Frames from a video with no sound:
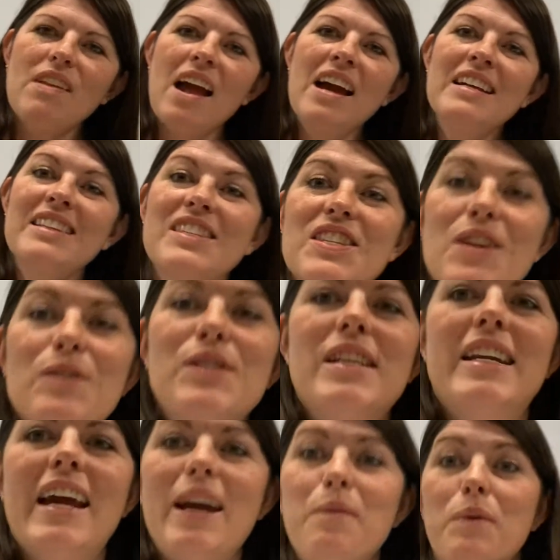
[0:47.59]
And so
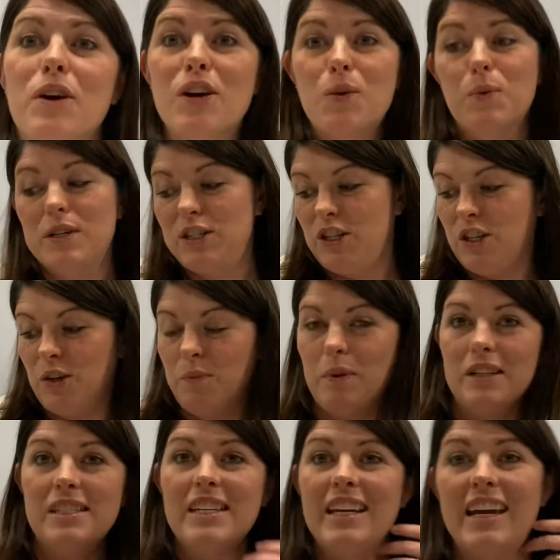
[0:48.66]
today we're going to
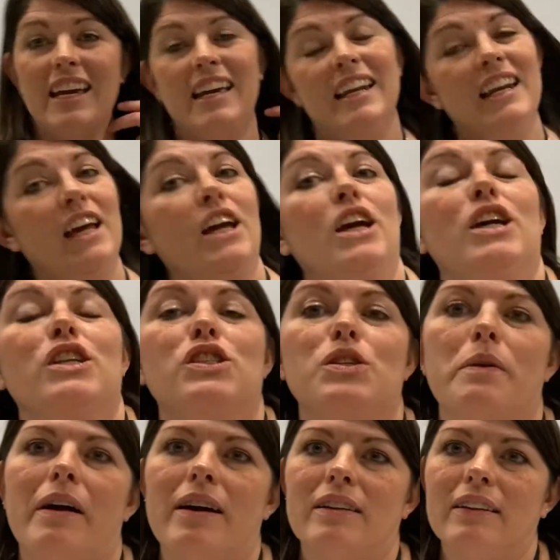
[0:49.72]
once again do
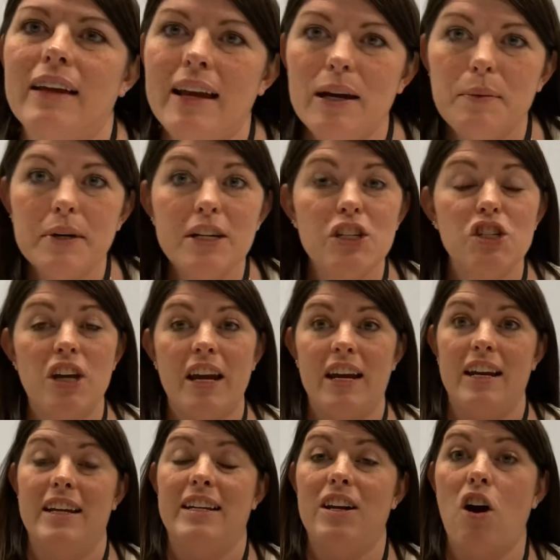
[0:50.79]
our language
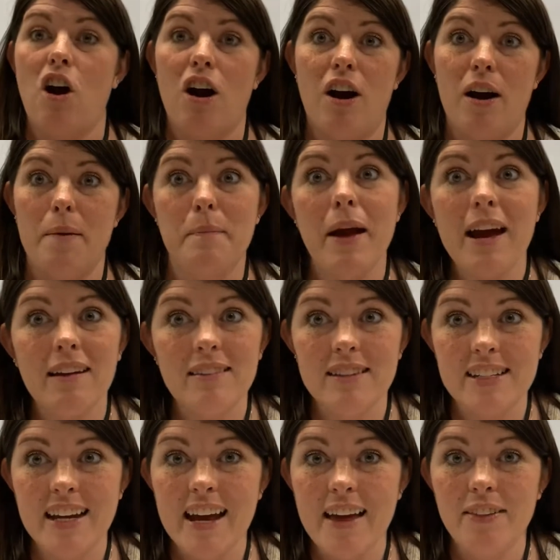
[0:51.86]
and our math
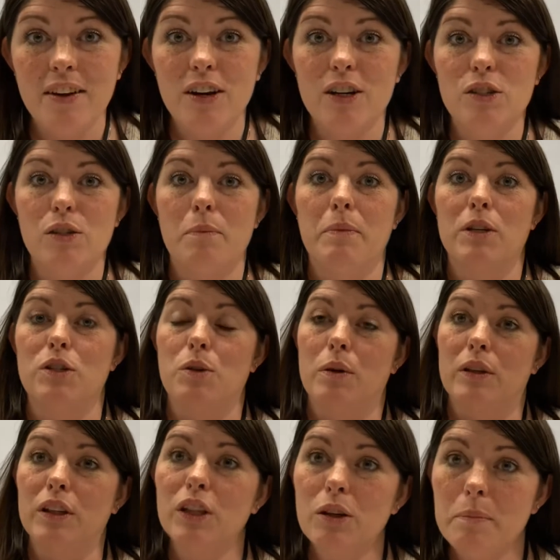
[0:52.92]
together. So I'm going to do a
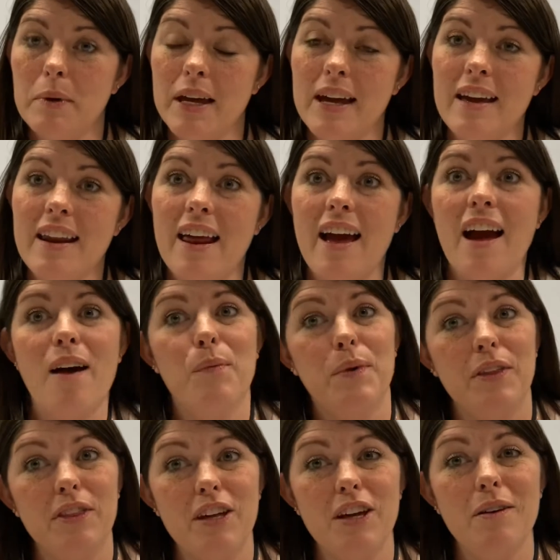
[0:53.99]
little bit
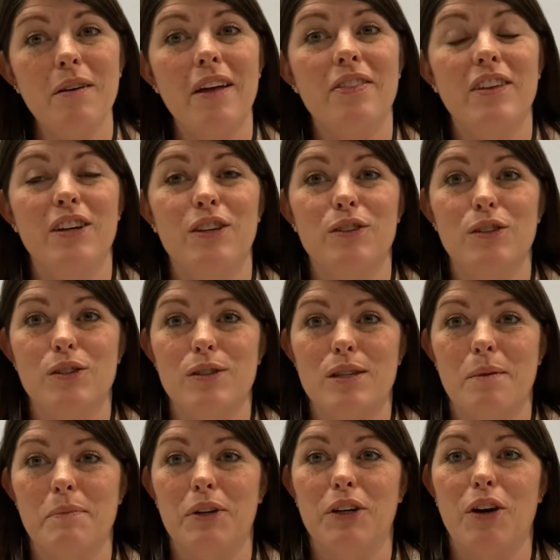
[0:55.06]
with you, and then you'll do
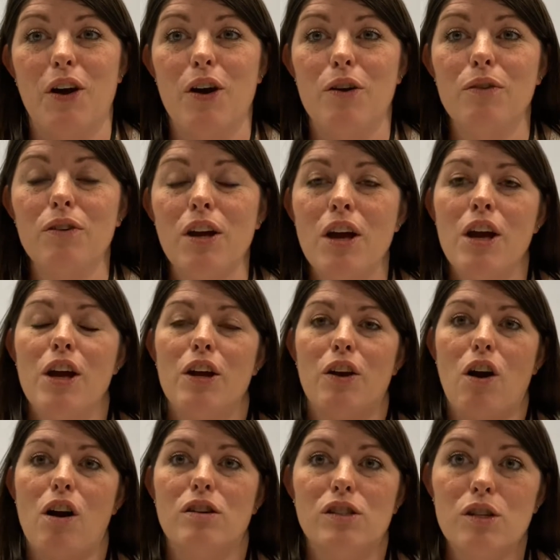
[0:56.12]
some on your own.
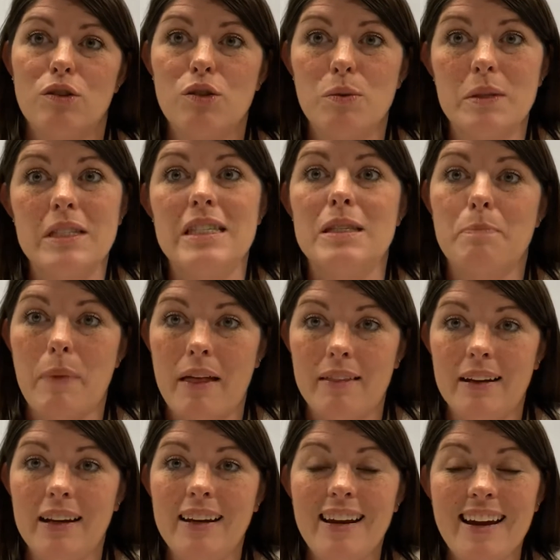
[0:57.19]
You're also doing
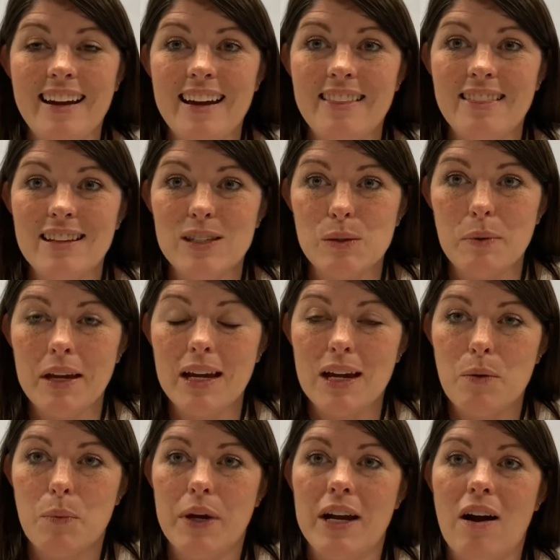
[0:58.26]
spelling again this week.
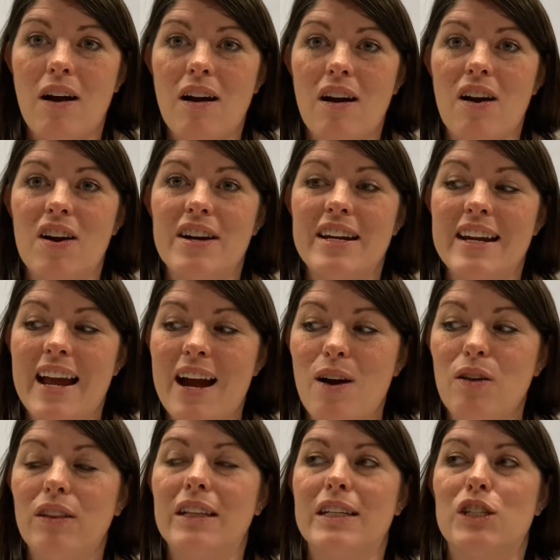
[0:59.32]
We are on
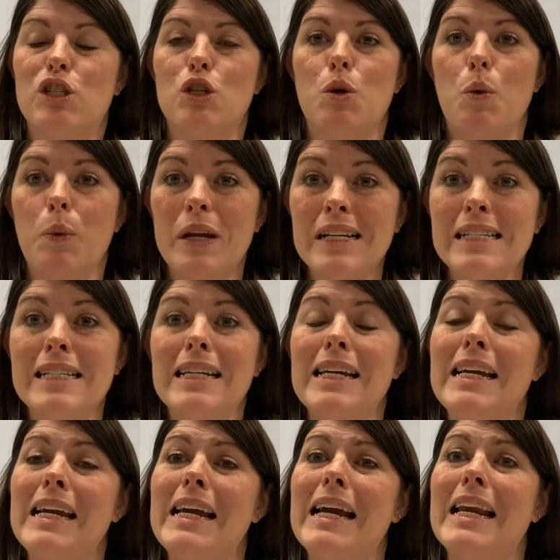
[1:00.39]
now list
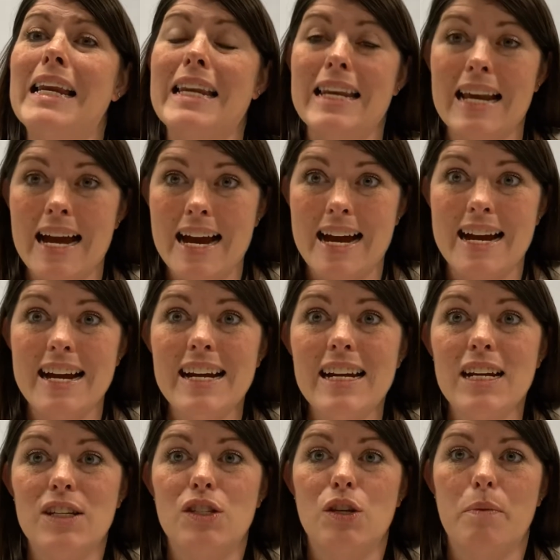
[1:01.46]

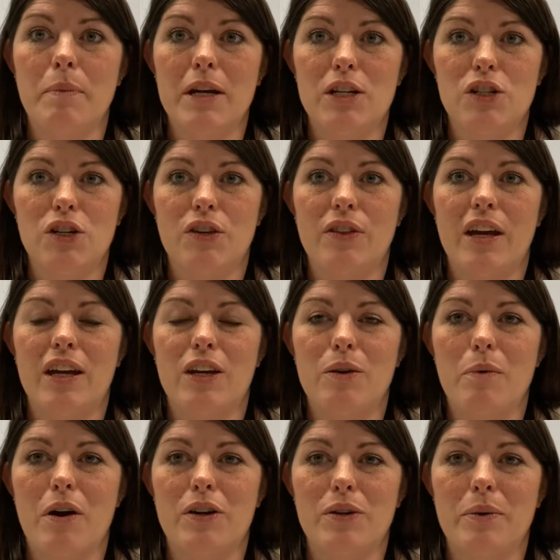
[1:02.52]
29, so make sure that you
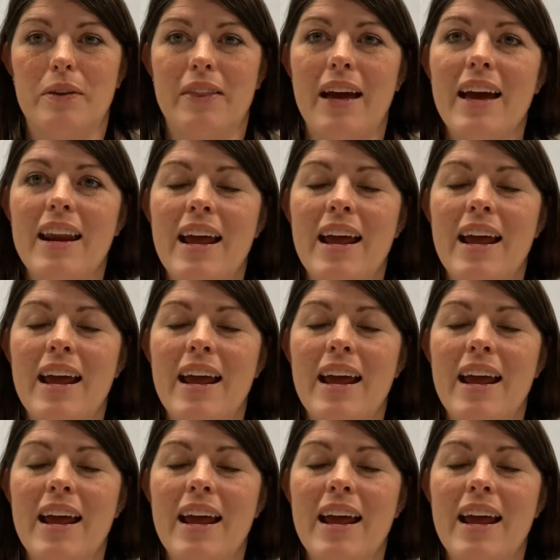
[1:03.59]
are doing that.